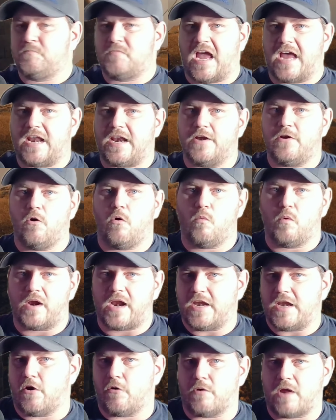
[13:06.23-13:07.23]
Had I known what
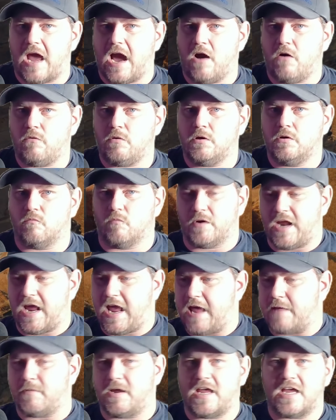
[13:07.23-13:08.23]
I know now, when I
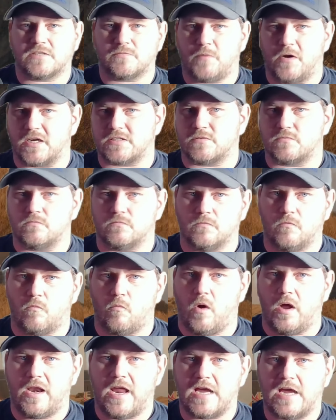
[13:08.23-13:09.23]
had my Xbox
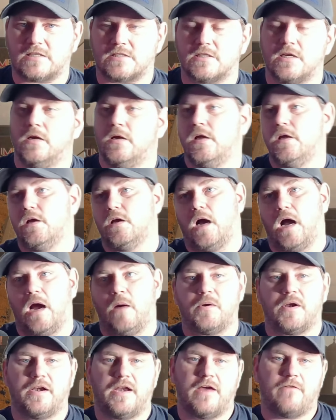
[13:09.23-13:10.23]
One X, I
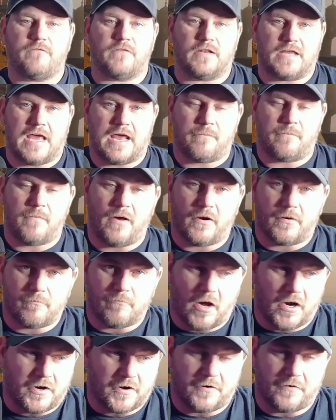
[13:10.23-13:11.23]
would have definitely had a
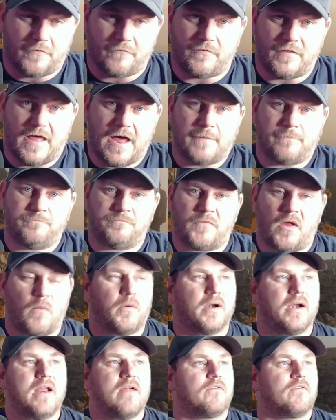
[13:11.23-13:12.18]
monitor for that. I would have